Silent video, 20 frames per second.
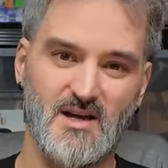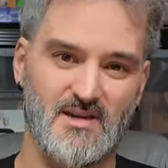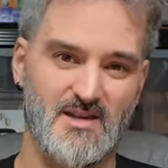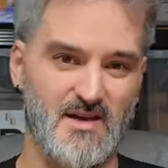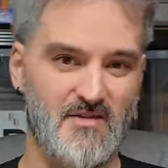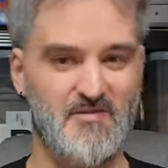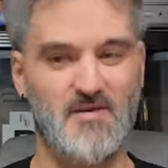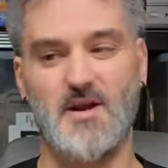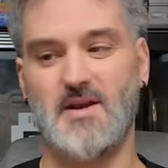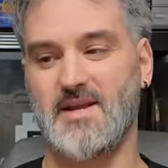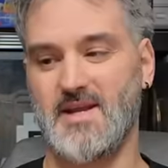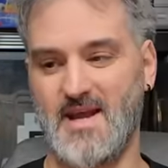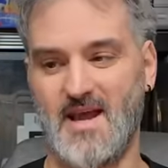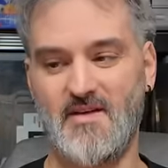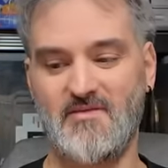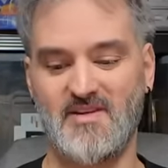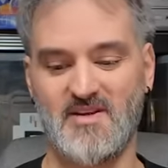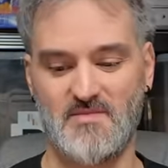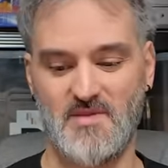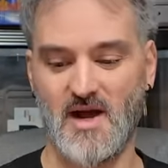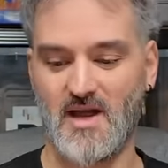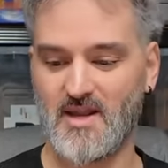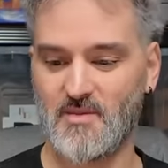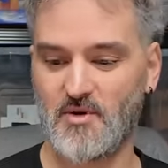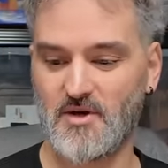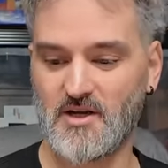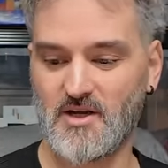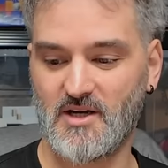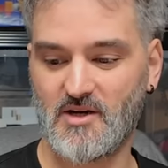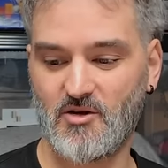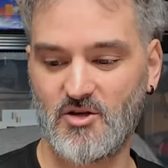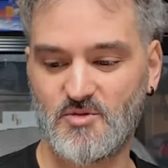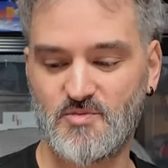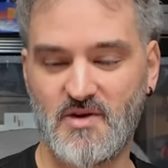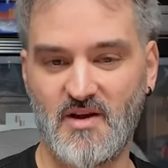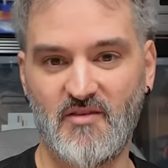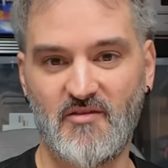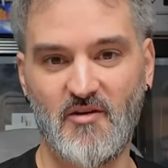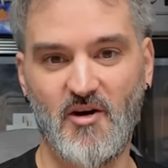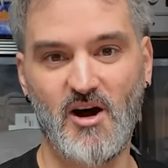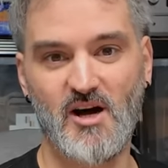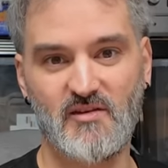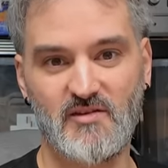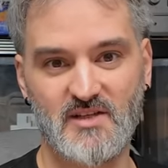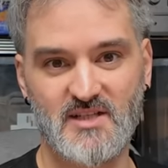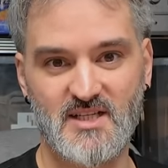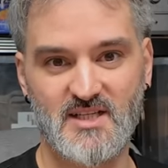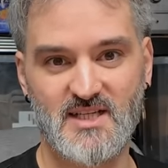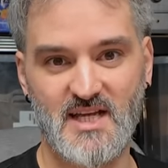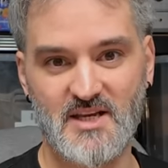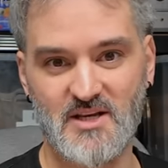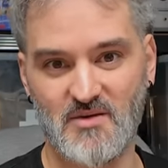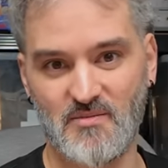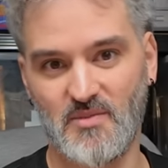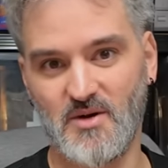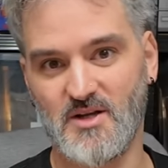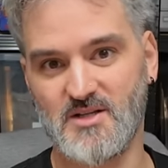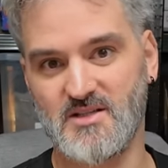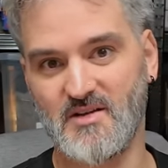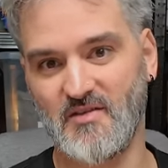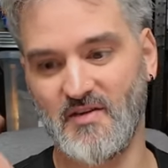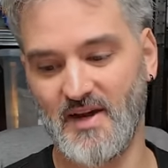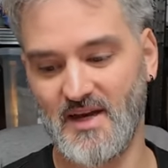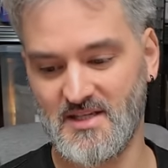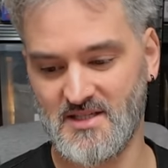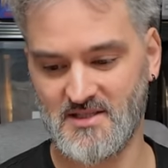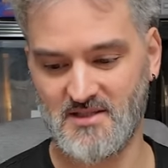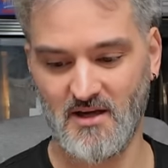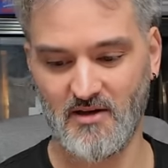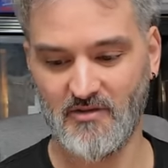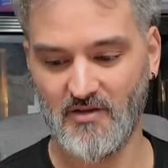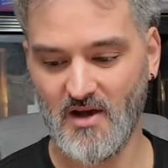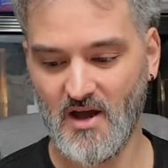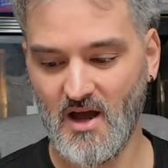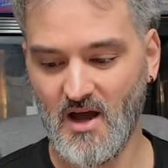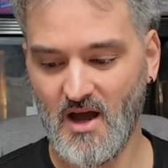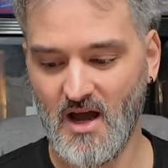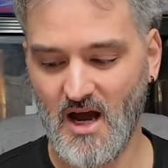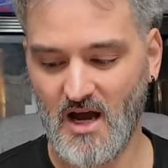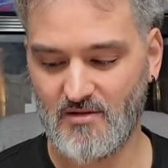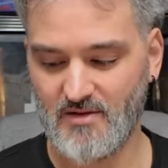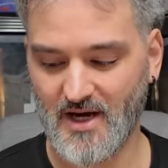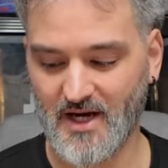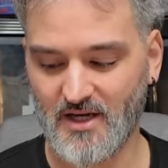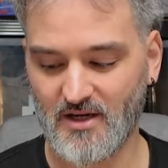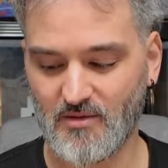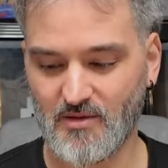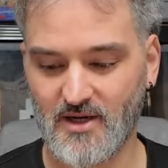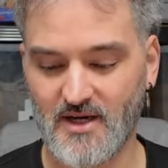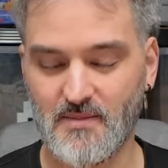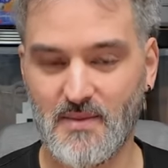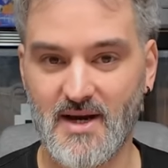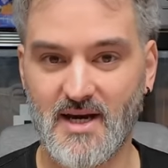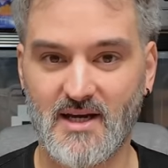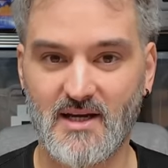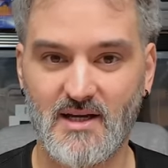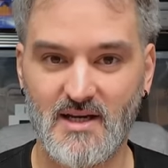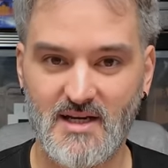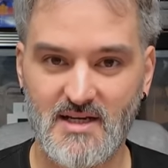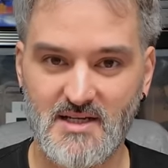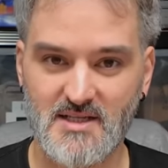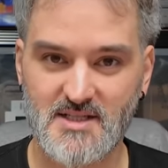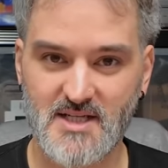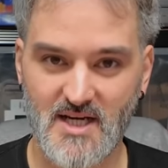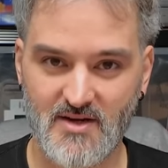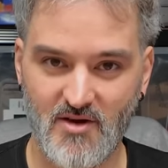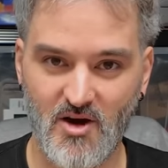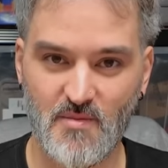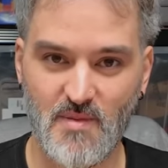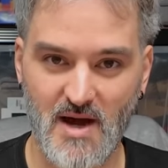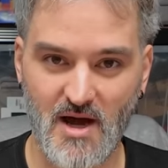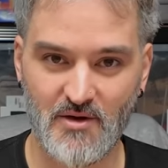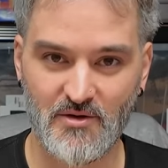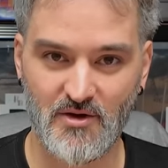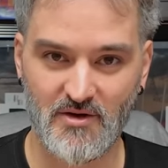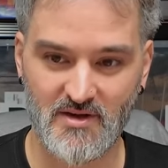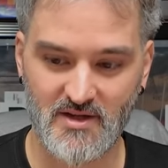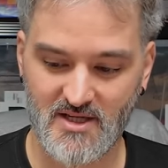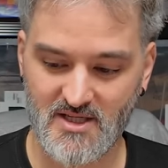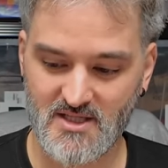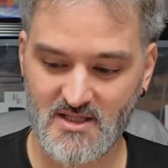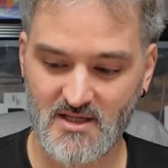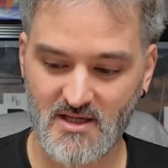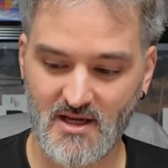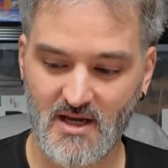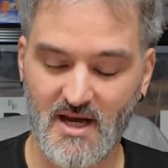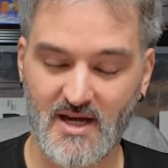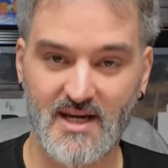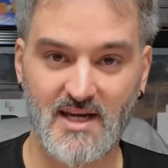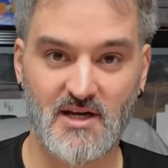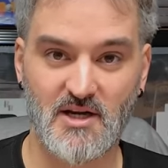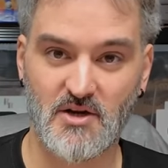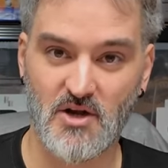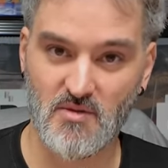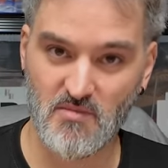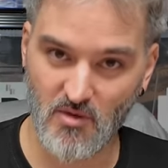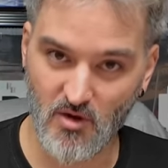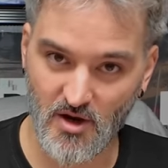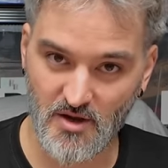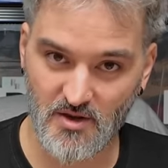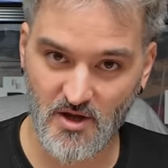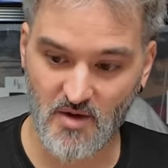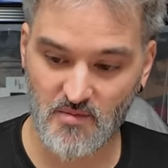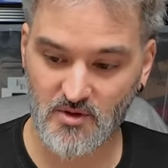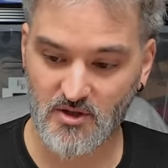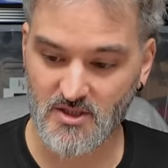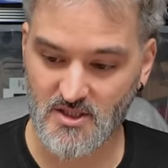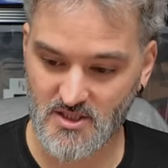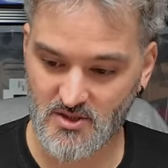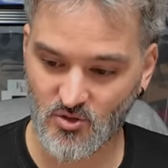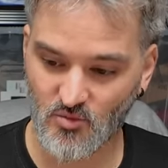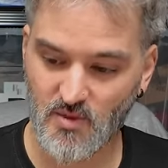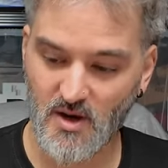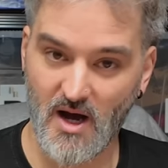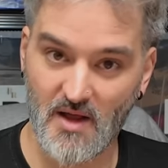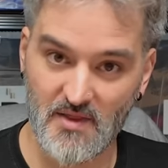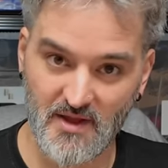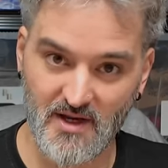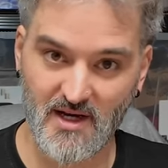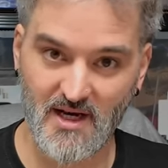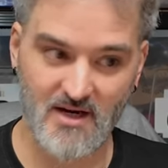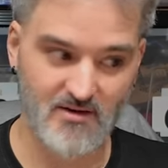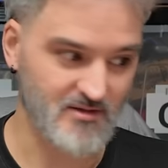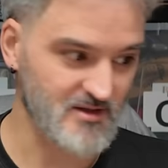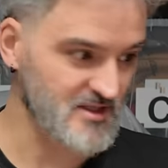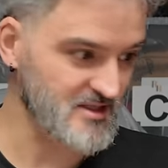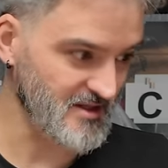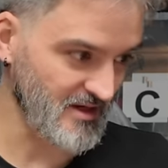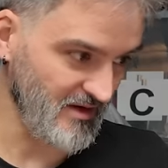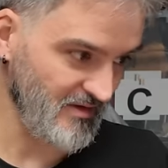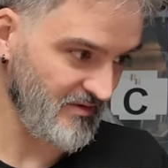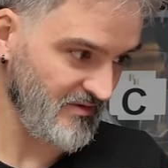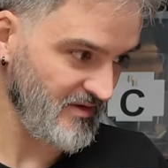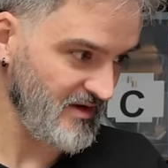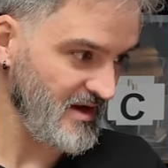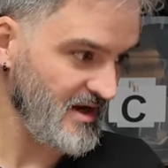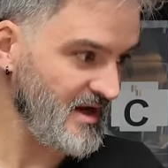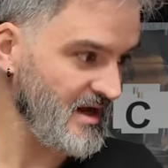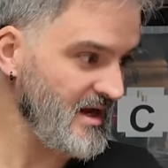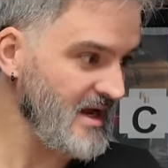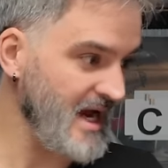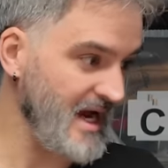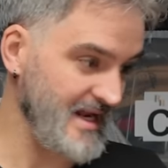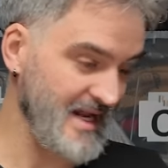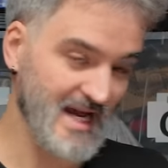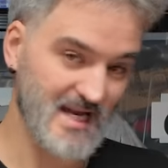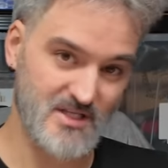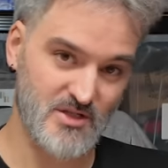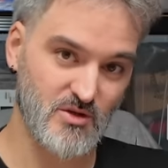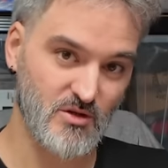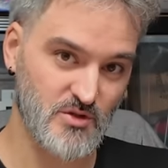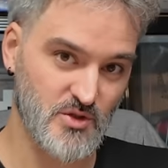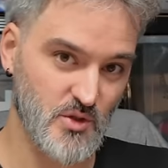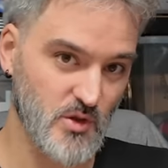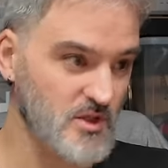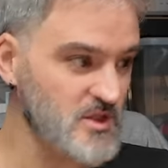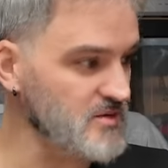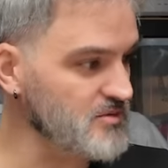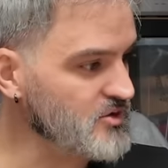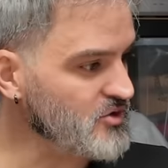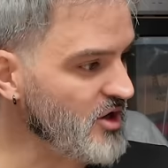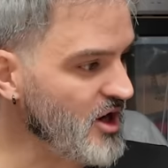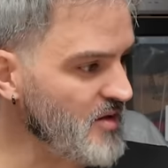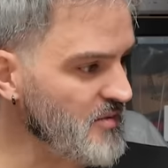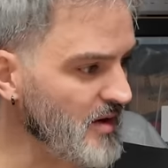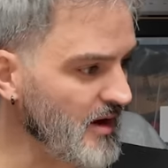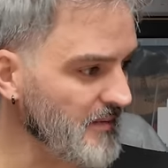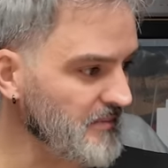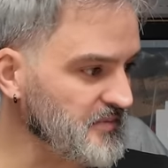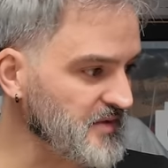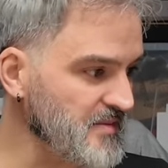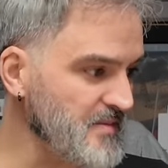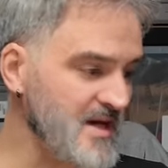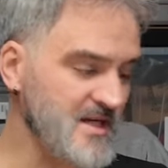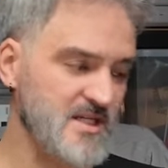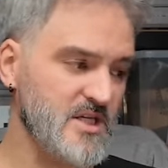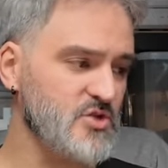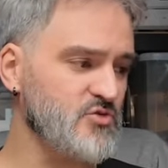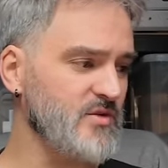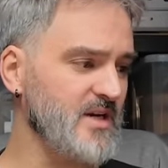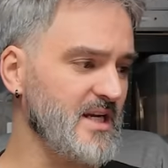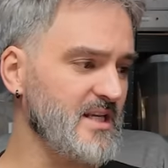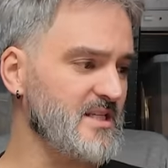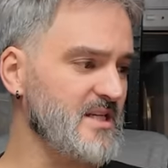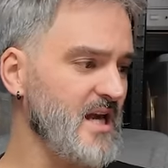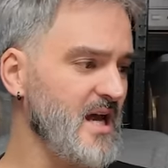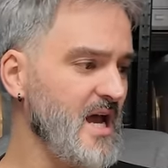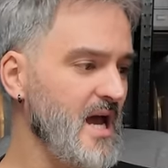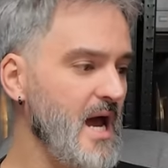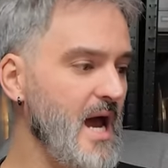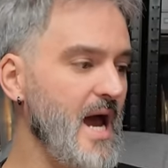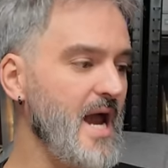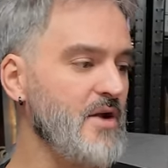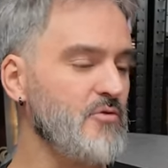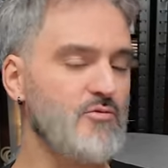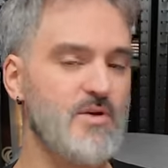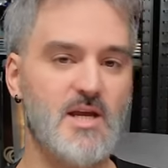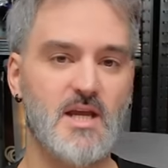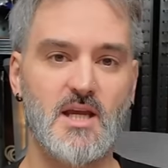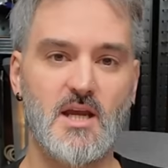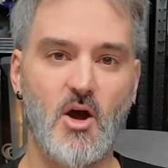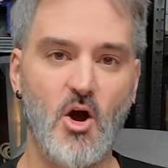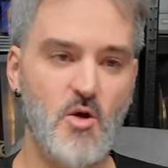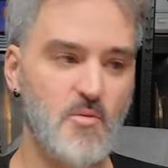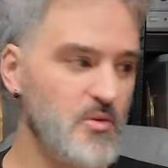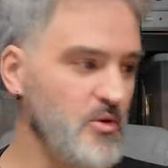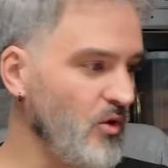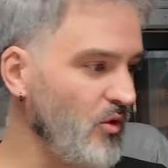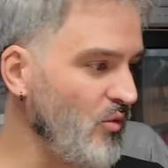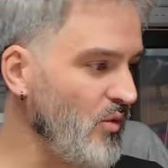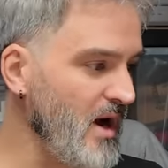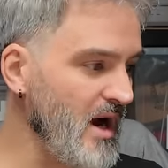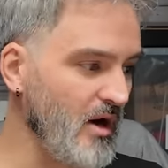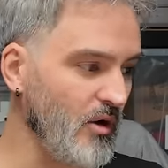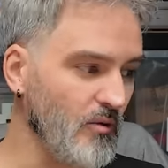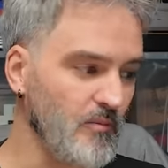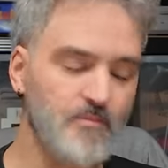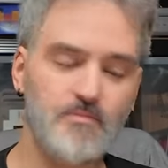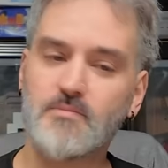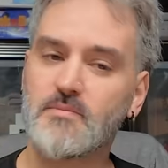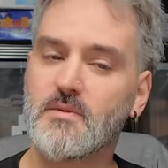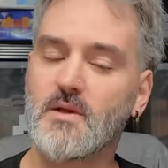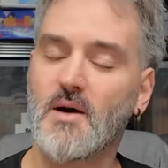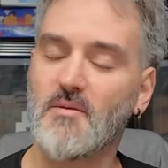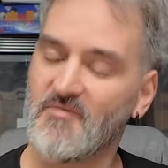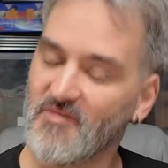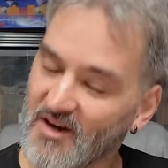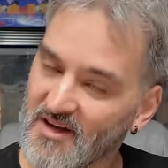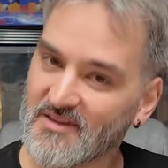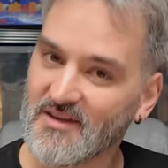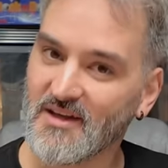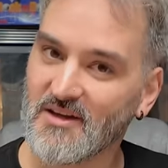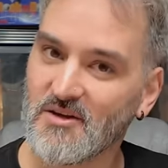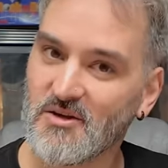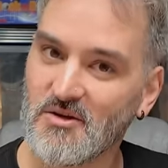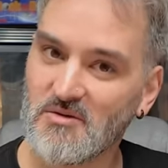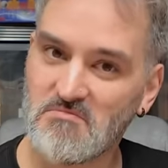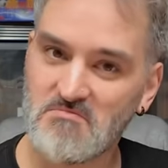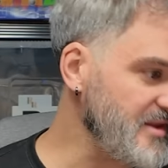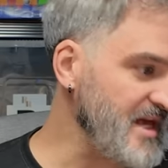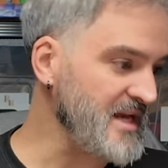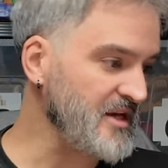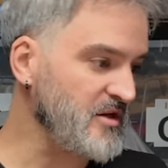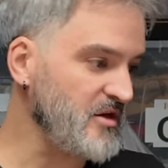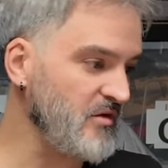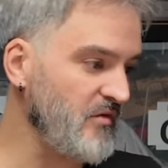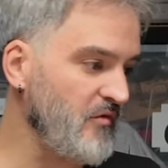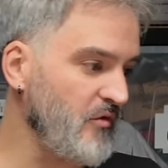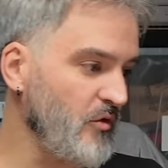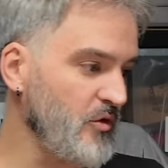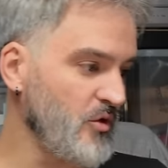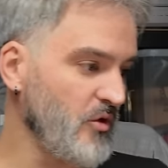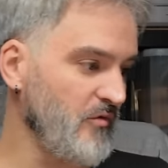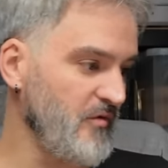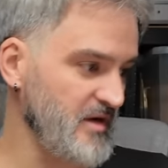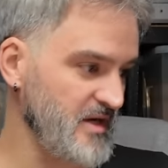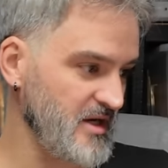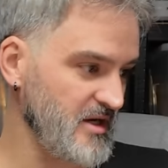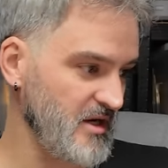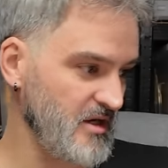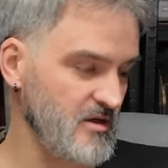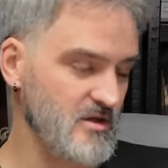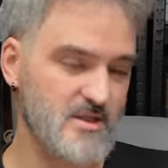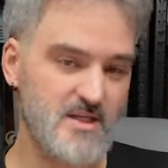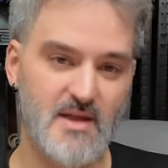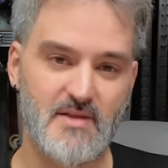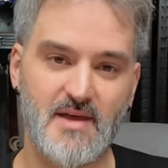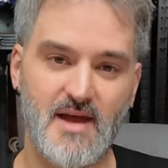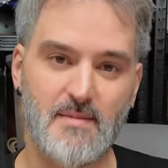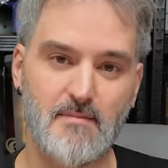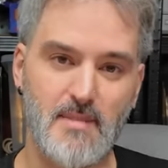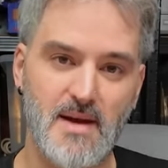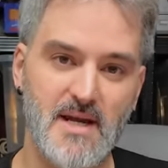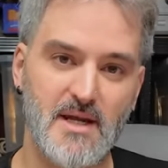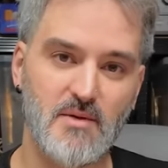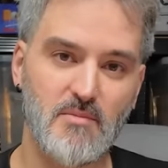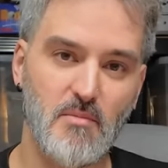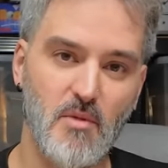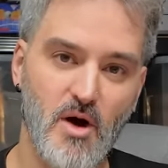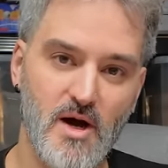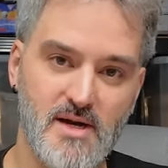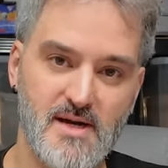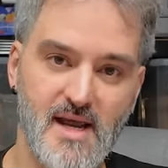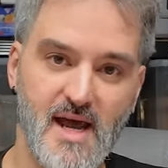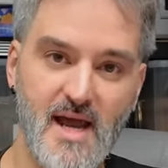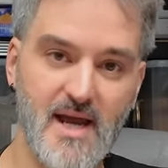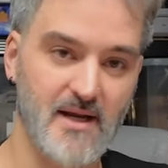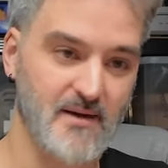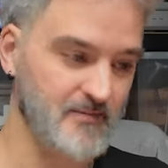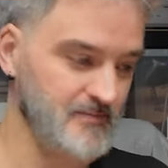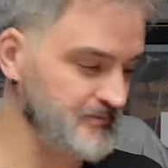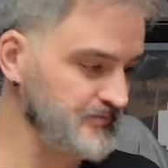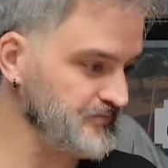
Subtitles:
They're bloody heavy, man. They're probably going to cost me a fiver to send them, plus the fees and stuff. I reckon I'm going to make £0 on this. Again, I don't mind though, because it's all part of the clearance stuff, and it has gone to a subscriber. The message reads, "Hey Ricky, hope you're well." "I'm fine, thank you." "Thank you for your videos. They make my day.